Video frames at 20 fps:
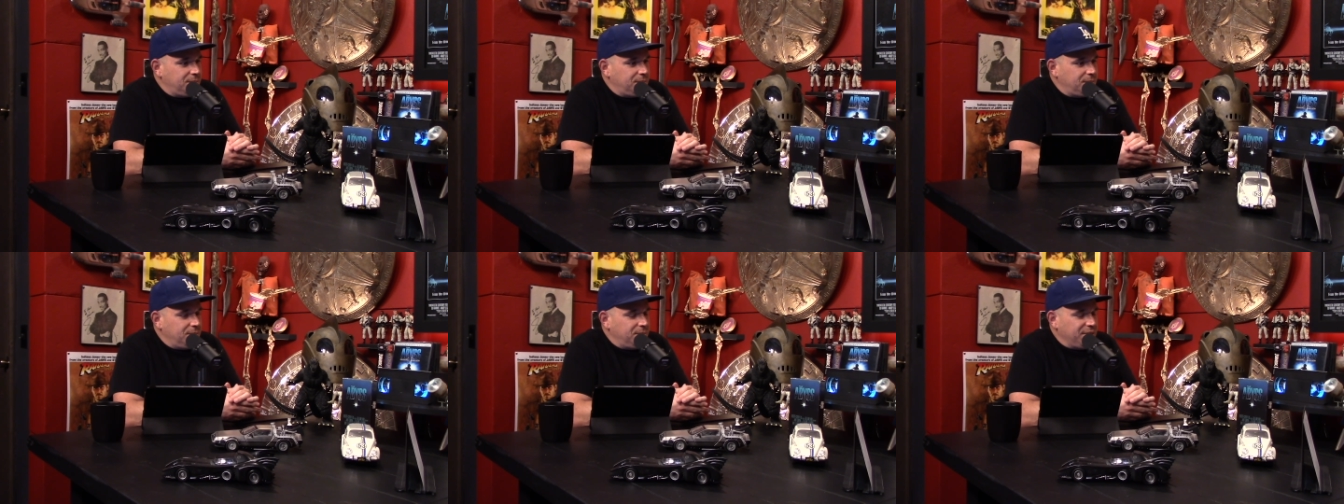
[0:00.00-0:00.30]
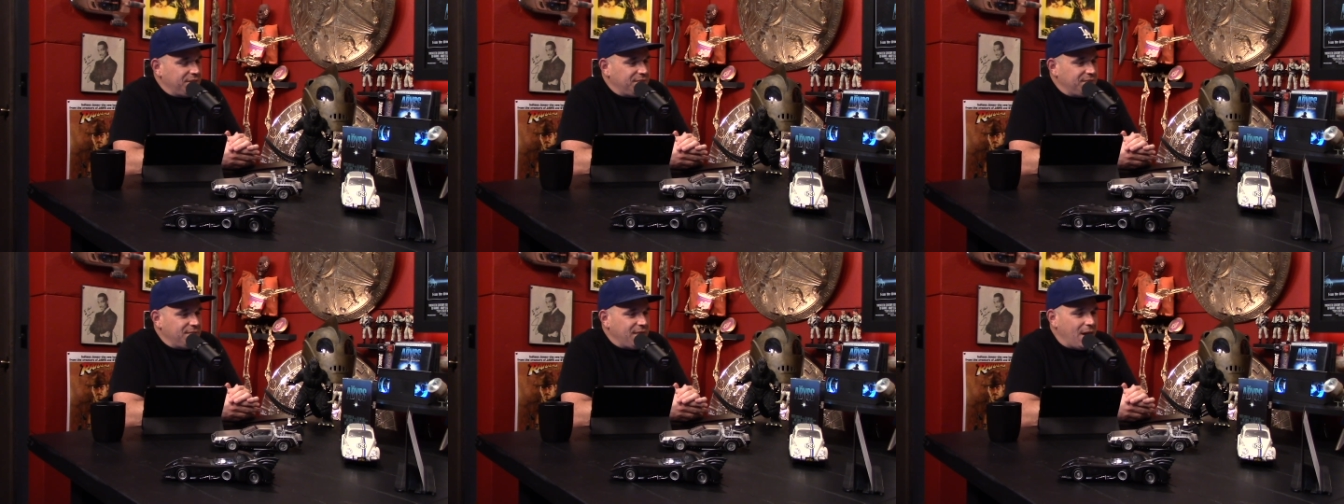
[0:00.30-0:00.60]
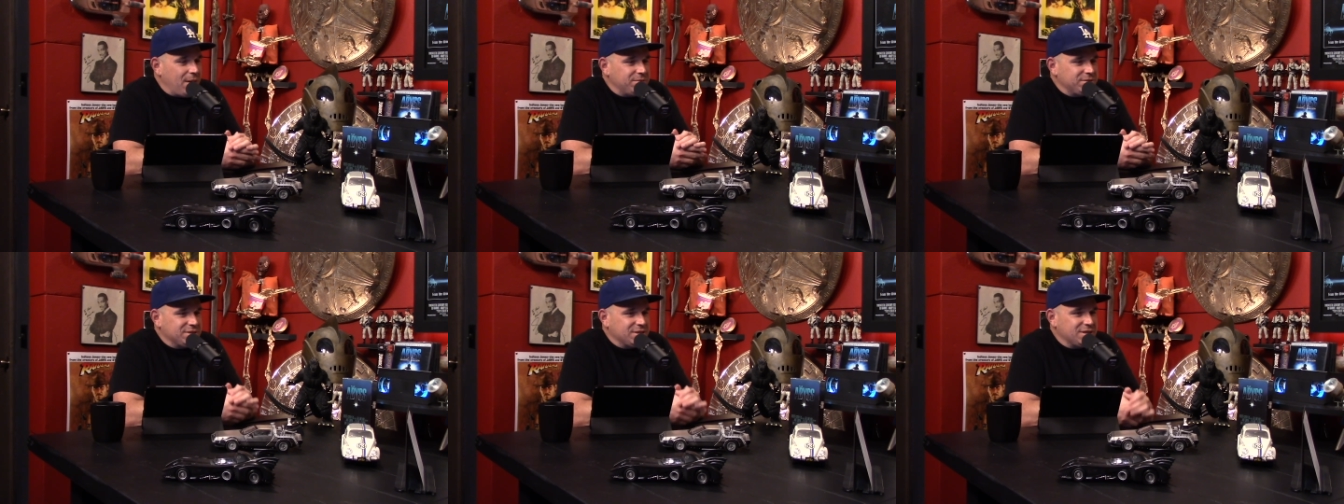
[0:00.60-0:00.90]
But
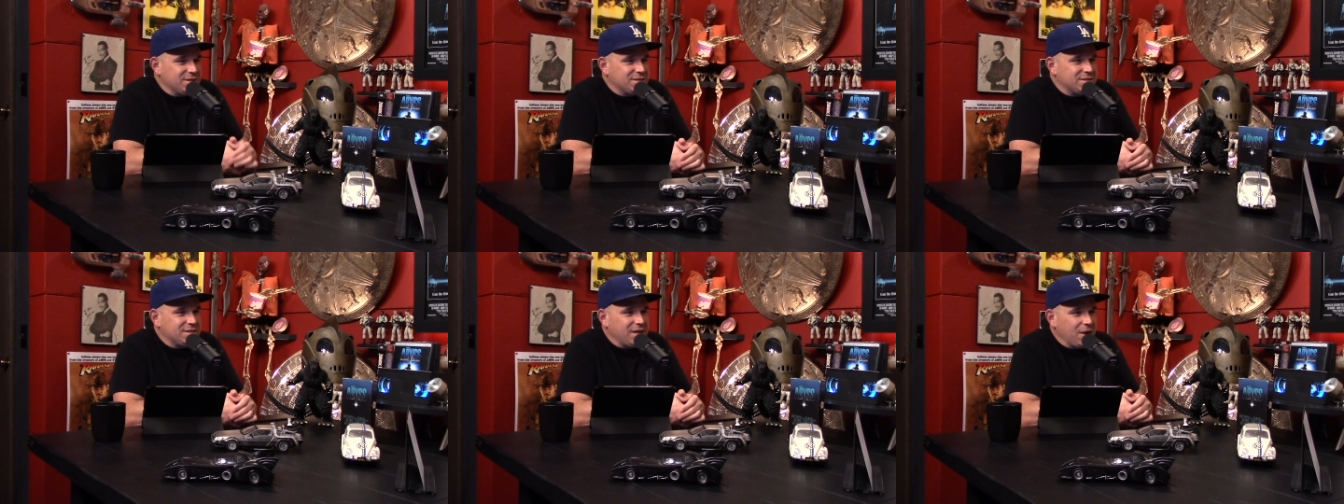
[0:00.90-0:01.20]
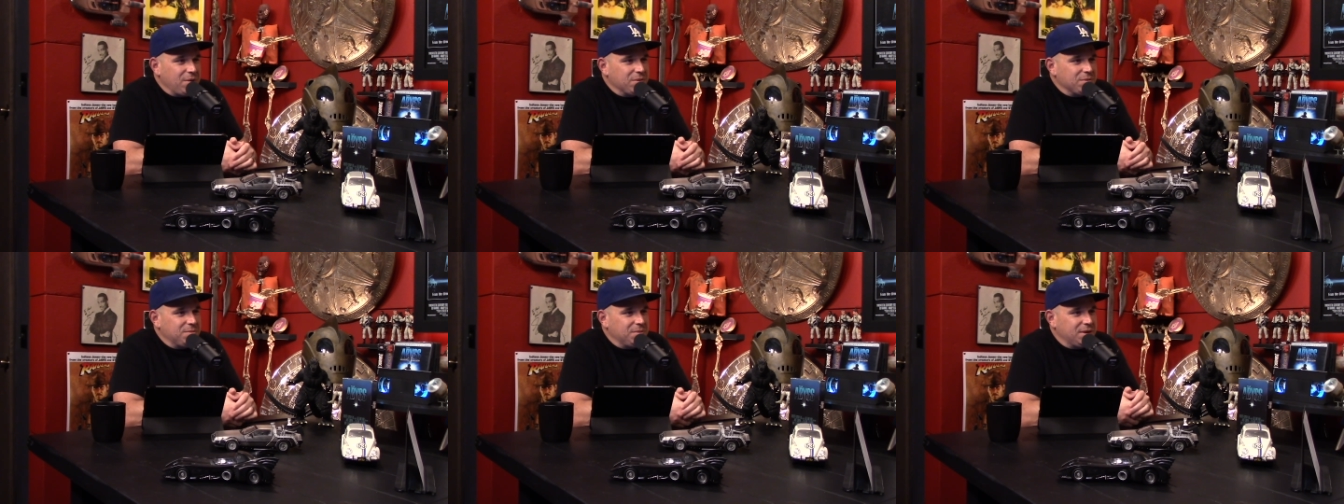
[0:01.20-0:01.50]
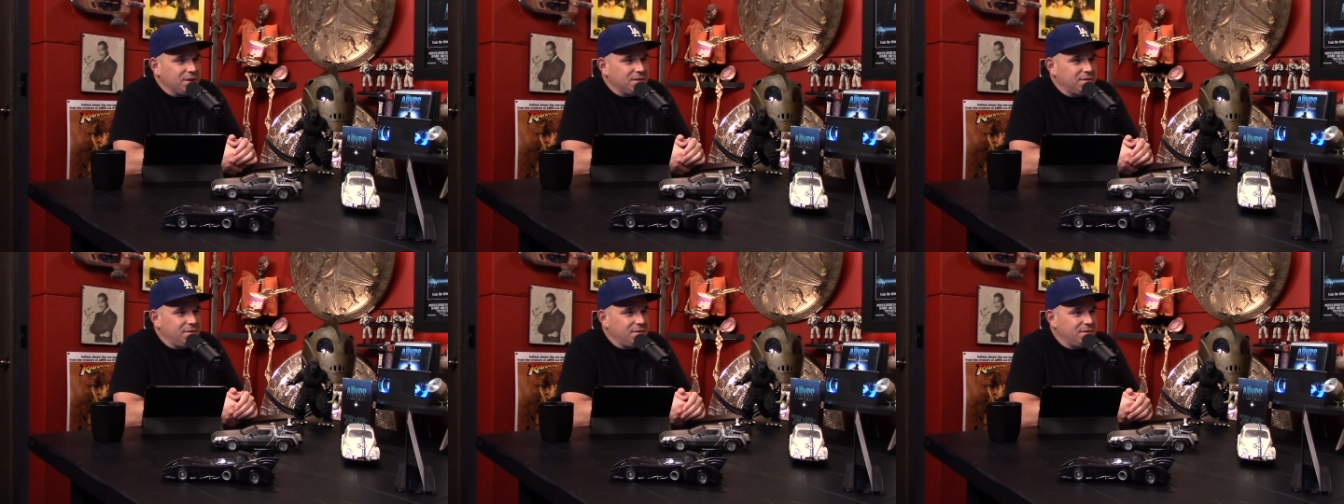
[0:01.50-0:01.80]
that one's going to stay with
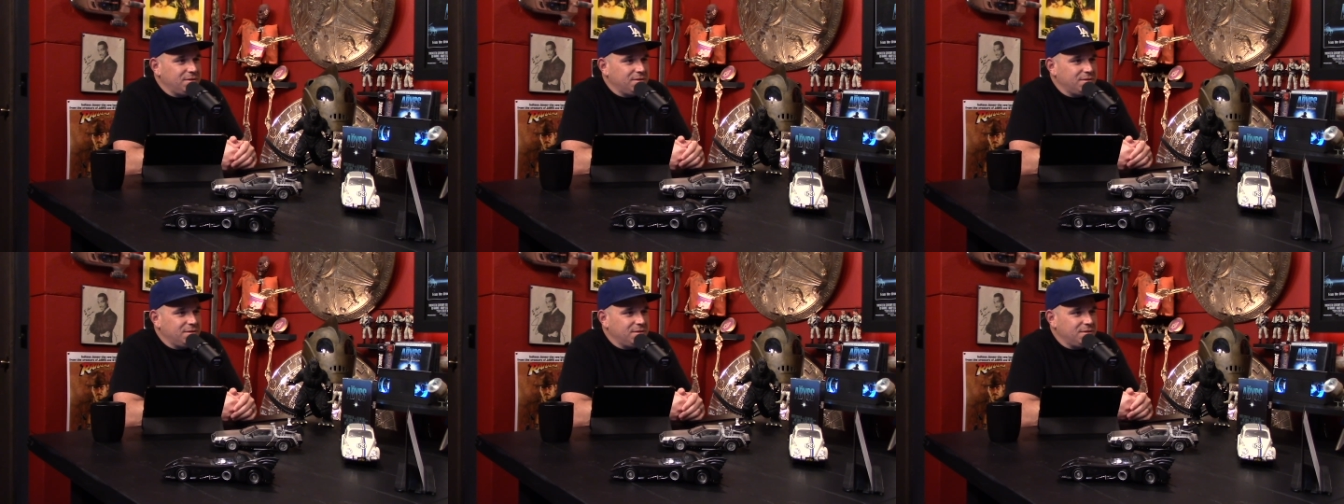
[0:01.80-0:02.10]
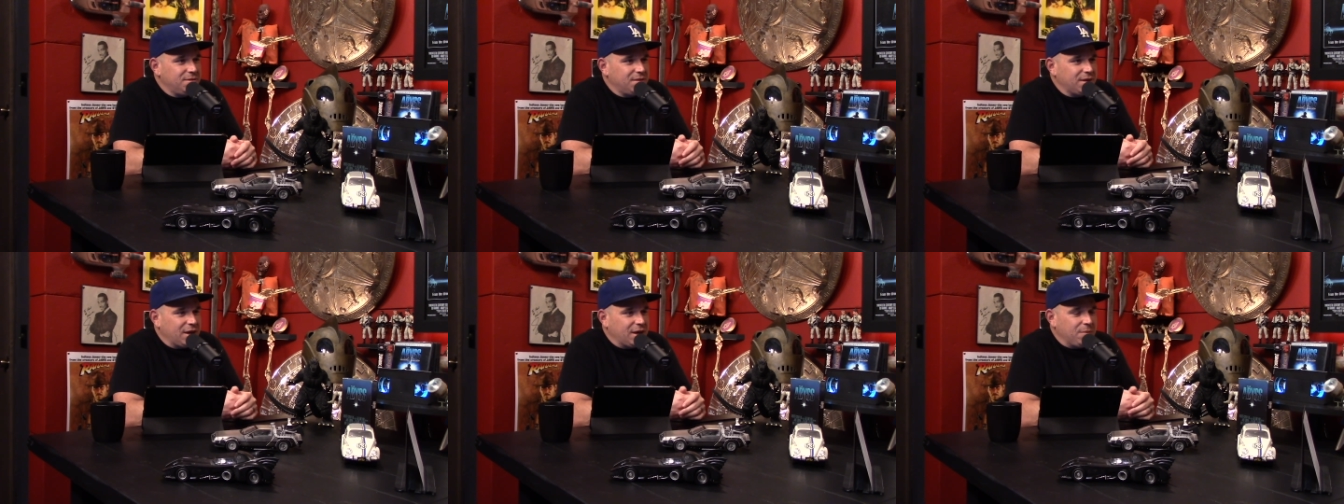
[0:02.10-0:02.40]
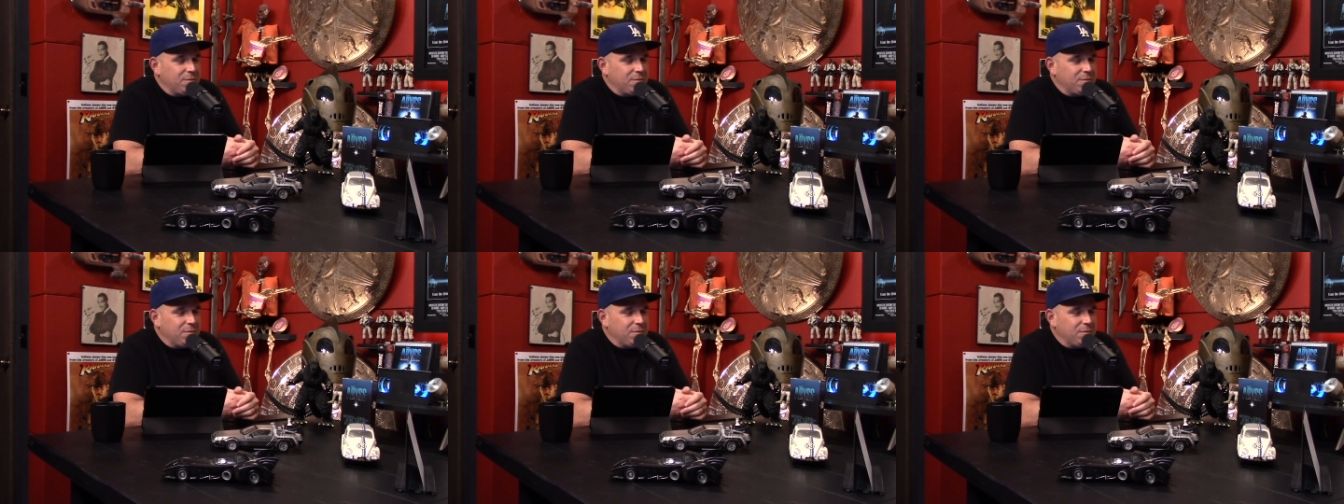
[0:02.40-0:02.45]
me. Like,